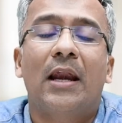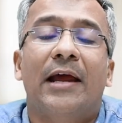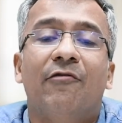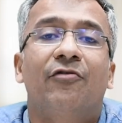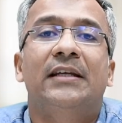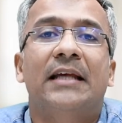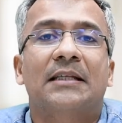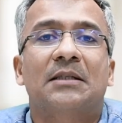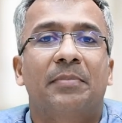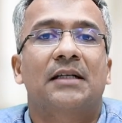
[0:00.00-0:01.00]
Every
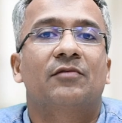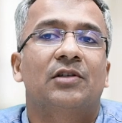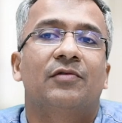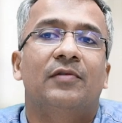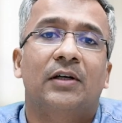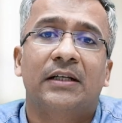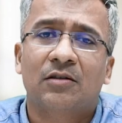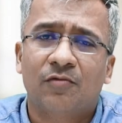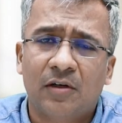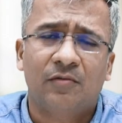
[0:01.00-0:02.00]
aspects which we will
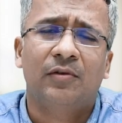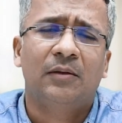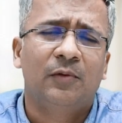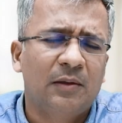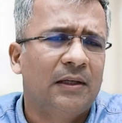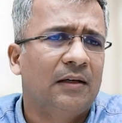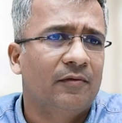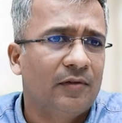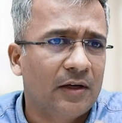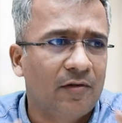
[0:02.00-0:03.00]
teach will
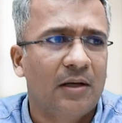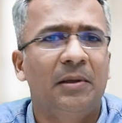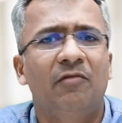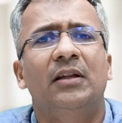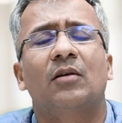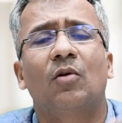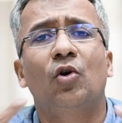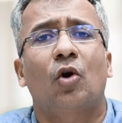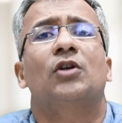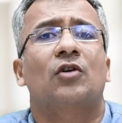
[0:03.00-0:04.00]
be with
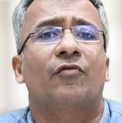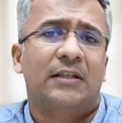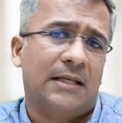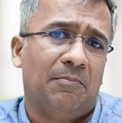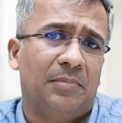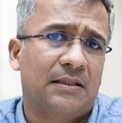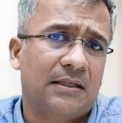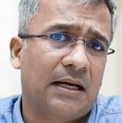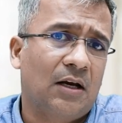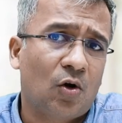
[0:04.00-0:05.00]
lots of examples
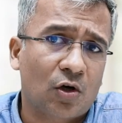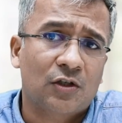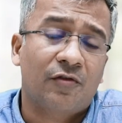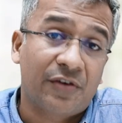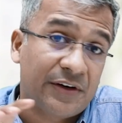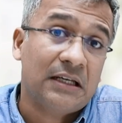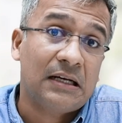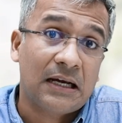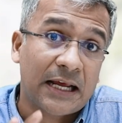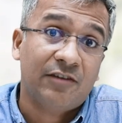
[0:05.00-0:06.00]
and lots of real
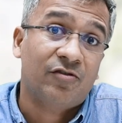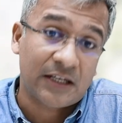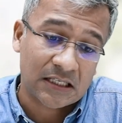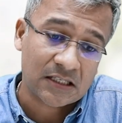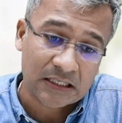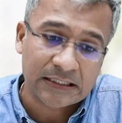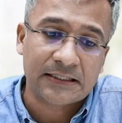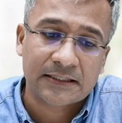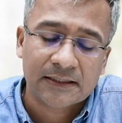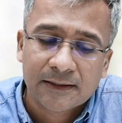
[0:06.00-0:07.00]
life case
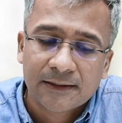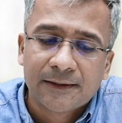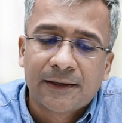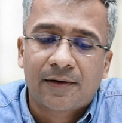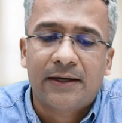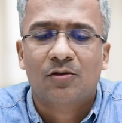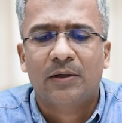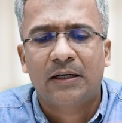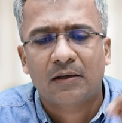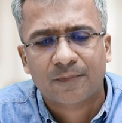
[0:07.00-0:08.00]
studies, right? So
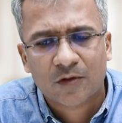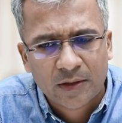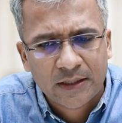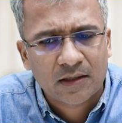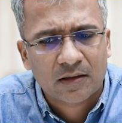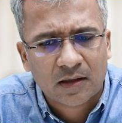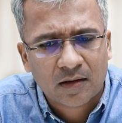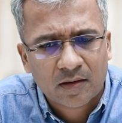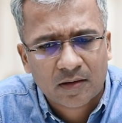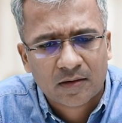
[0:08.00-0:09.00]
insurance
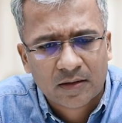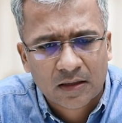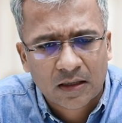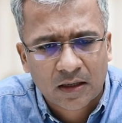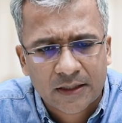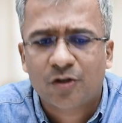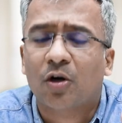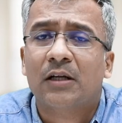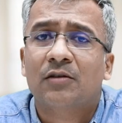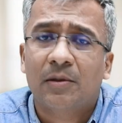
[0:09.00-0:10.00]

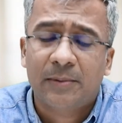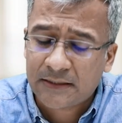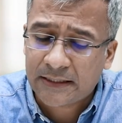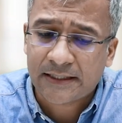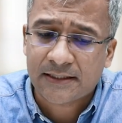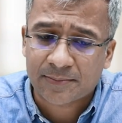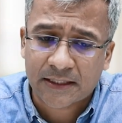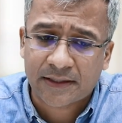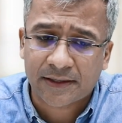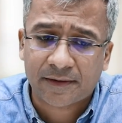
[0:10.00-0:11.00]
will be the second
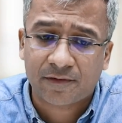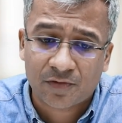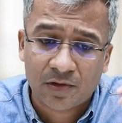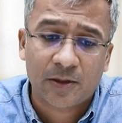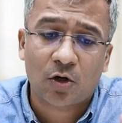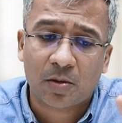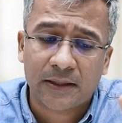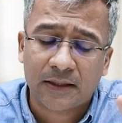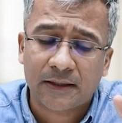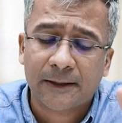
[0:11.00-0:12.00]
subject here, which will be taught
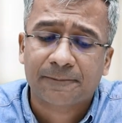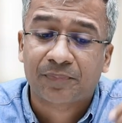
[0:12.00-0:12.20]
by Yadnya.